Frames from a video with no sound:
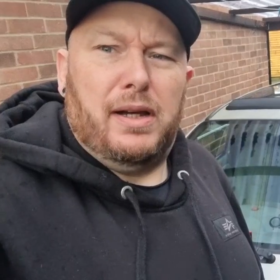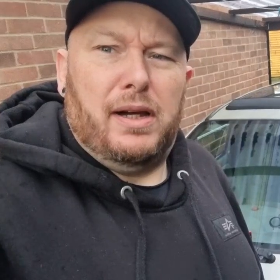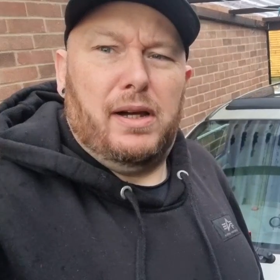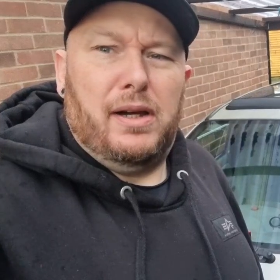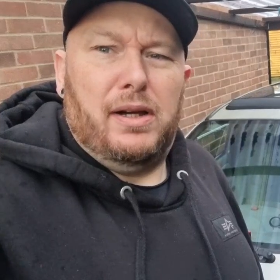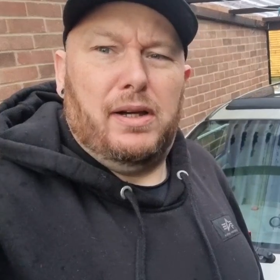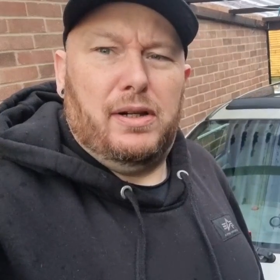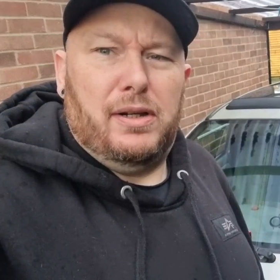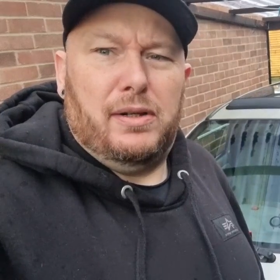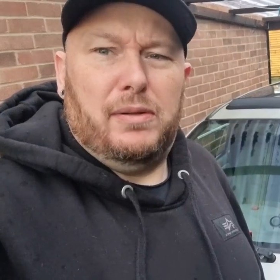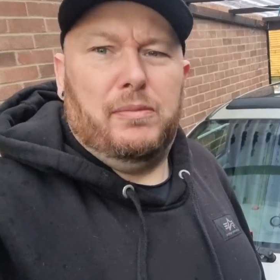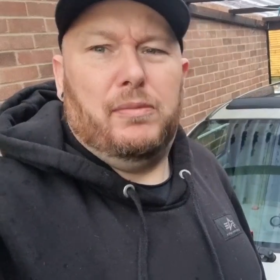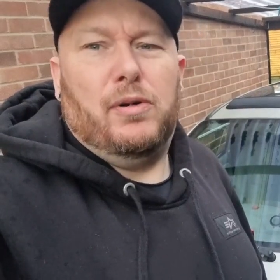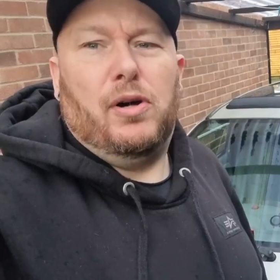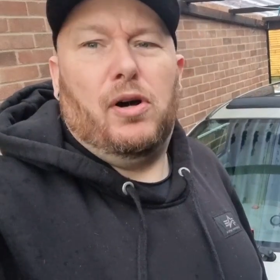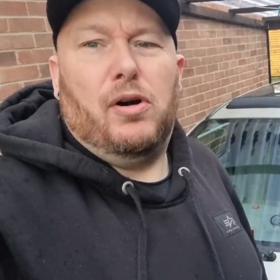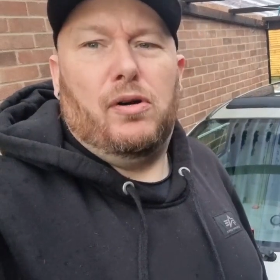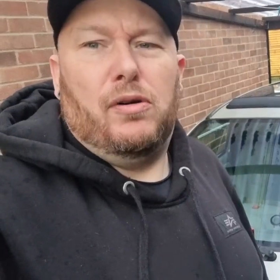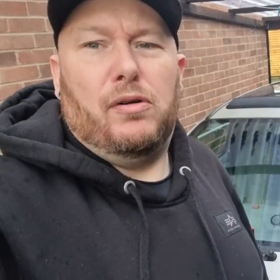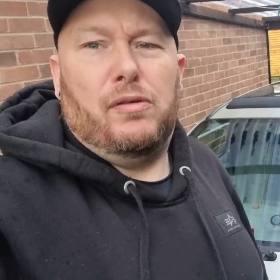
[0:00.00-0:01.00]

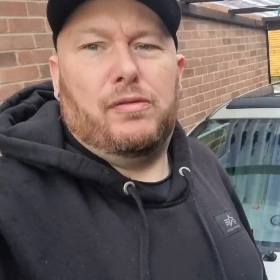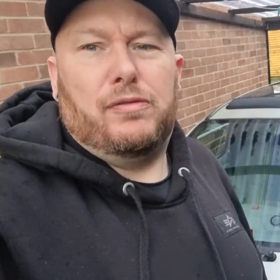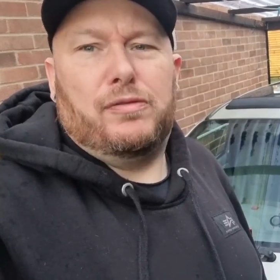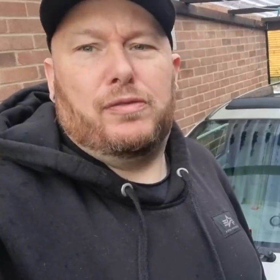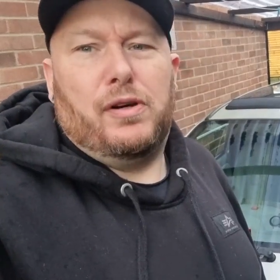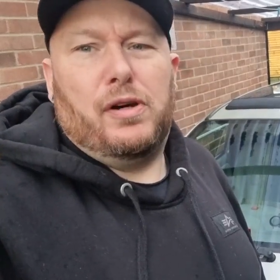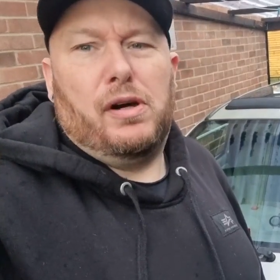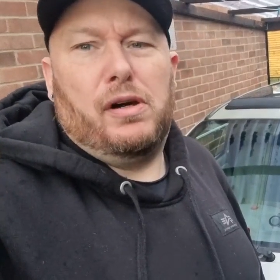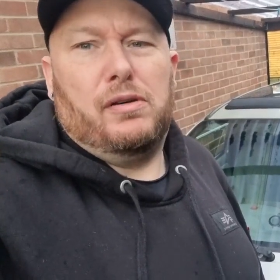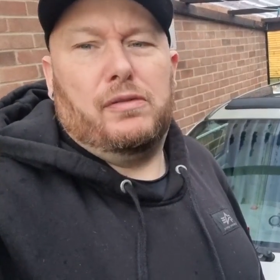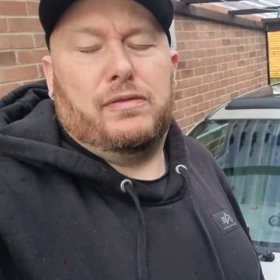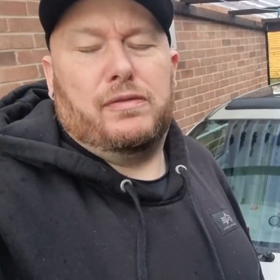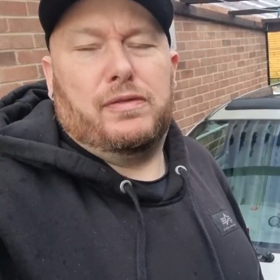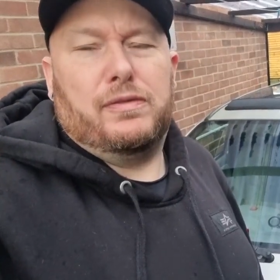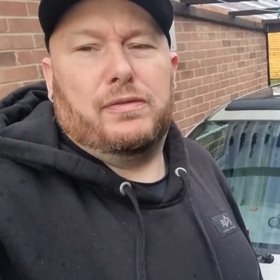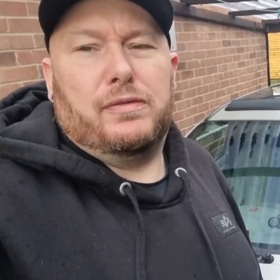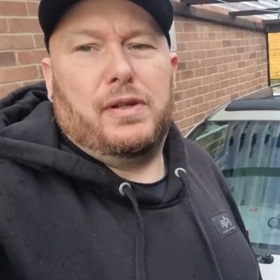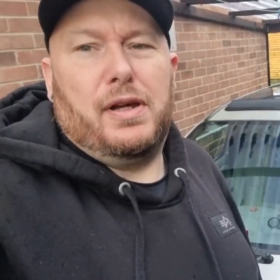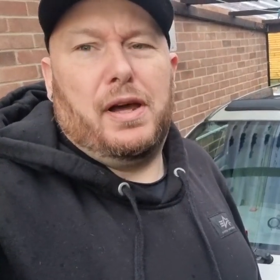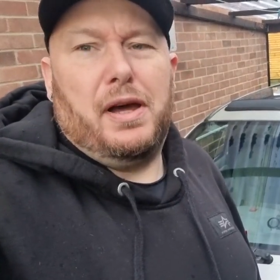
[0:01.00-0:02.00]
of
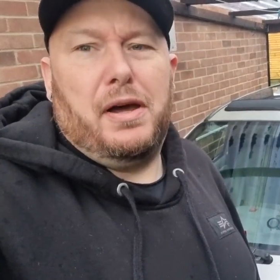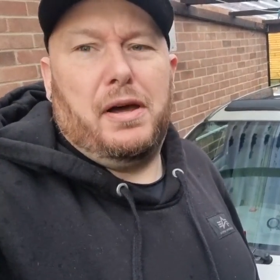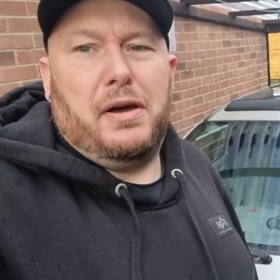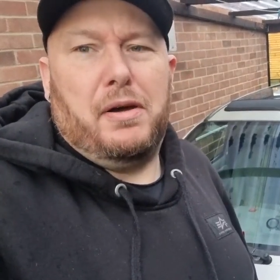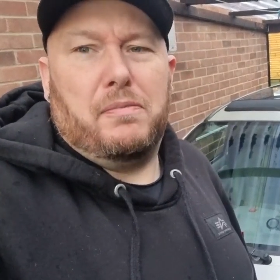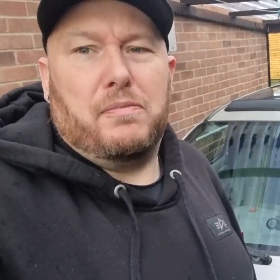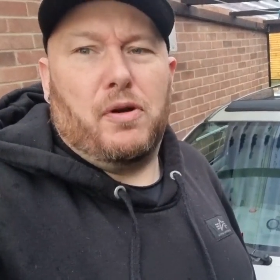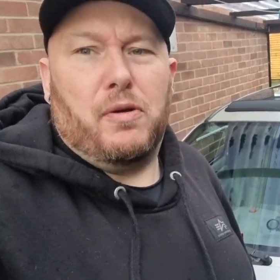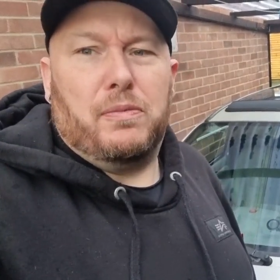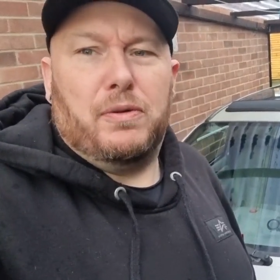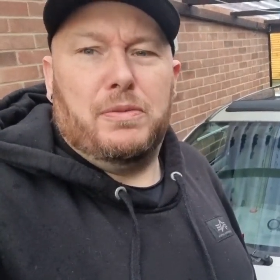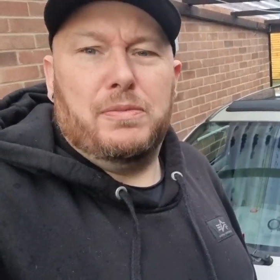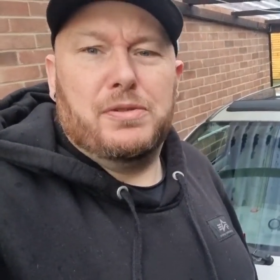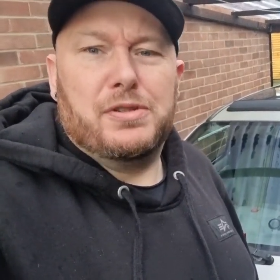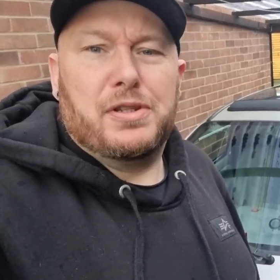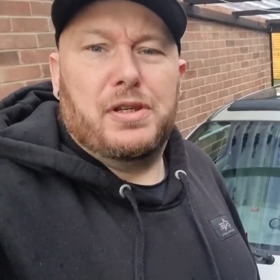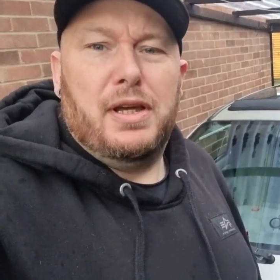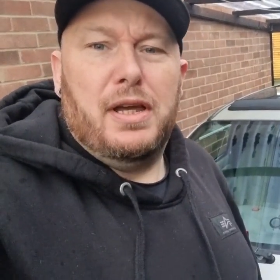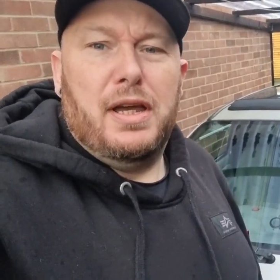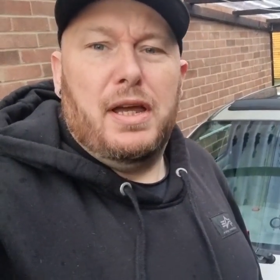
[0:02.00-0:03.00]
problems.